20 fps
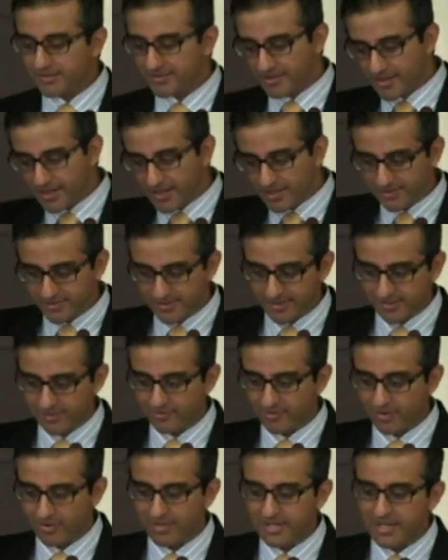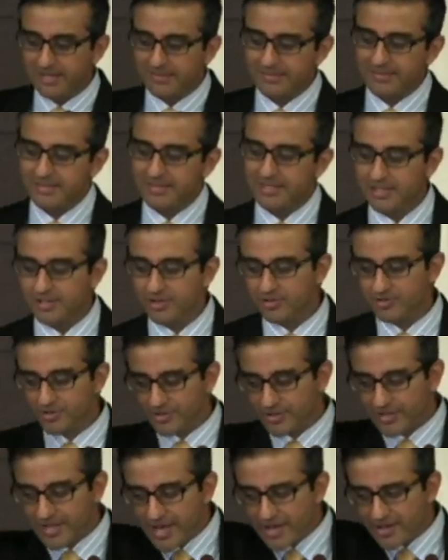Aksarai says it very nicely. He goes,
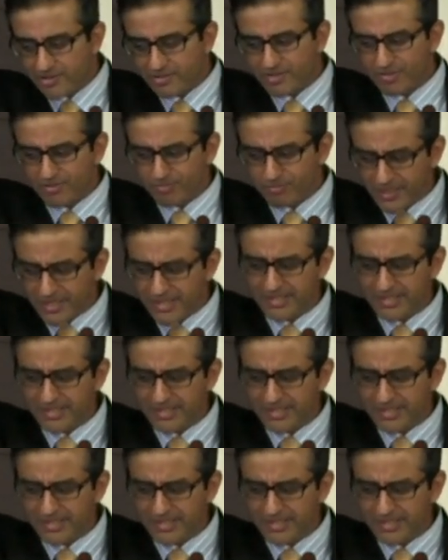in a category of